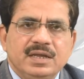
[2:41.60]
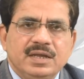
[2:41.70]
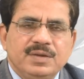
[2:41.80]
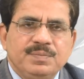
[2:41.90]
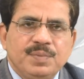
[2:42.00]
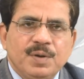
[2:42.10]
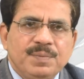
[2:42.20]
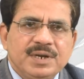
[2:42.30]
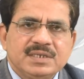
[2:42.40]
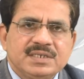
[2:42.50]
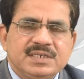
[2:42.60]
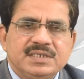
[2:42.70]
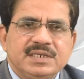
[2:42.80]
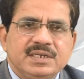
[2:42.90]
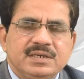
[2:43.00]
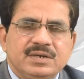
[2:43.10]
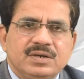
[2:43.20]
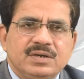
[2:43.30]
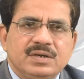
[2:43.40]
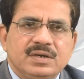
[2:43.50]
improper seasoning
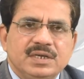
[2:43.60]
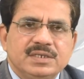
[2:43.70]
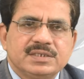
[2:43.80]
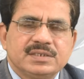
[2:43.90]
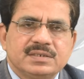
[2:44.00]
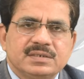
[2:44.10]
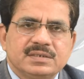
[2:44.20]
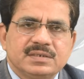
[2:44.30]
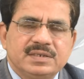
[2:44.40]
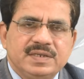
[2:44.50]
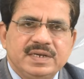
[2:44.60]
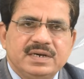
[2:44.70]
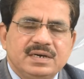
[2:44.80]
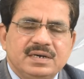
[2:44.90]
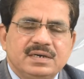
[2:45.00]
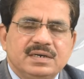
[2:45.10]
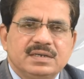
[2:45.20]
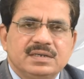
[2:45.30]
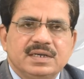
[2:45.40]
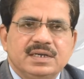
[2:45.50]
is there,
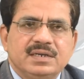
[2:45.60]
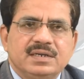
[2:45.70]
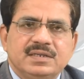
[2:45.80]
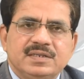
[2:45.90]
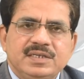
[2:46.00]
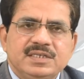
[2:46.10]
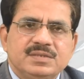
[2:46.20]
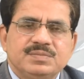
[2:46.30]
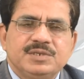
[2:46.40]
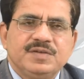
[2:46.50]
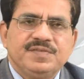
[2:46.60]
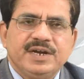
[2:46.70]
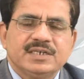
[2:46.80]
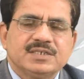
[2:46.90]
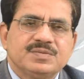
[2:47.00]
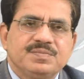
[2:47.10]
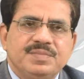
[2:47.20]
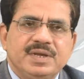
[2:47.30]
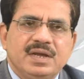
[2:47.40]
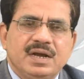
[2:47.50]
then these defects
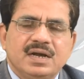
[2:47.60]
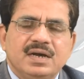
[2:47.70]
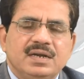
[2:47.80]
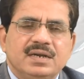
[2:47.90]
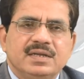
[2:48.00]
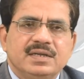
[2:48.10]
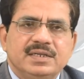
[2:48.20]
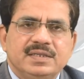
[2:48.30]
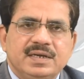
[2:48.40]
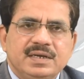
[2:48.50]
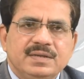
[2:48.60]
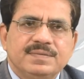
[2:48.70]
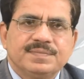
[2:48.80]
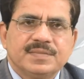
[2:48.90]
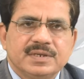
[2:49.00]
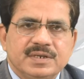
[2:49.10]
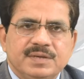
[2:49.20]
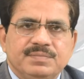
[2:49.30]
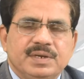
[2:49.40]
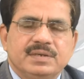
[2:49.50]
may occur in the
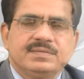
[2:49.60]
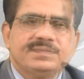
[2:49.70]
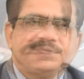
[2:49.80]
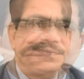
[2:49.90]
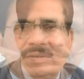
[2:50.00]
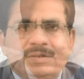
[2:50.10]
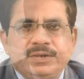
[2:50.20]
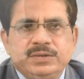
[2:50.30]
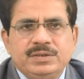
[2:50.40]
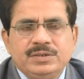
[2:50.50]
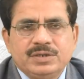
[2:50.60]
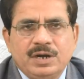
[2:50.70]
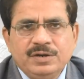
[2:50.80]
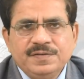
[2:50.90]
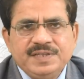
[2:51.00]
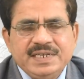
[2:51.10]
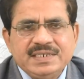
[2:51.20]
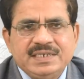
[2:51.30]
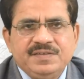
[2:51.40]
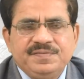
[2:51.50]
timber. So out of these
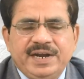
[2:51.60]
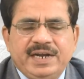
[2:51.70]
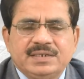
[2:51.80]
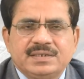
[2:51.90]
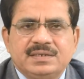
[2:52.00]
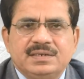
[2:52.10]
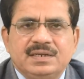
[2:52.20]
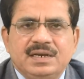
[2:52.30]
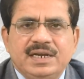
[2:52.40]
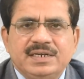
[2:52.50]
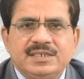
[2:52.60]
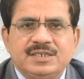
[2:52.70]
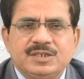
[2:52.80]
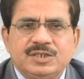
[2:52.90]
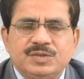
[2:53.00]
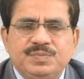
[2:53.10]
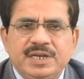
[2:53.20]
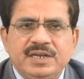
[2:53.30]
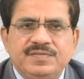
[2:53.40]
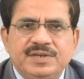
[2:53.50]
defects, let us
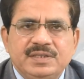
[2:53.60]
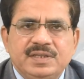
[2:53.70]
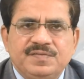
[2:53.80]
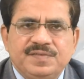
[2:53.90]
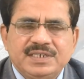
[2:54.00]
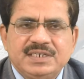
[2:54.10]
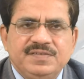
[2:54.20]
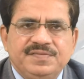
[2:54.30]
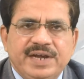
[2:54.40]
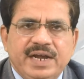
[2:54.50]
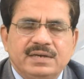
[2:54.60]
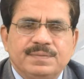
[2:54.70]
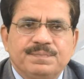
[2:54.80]
begin with the first defect,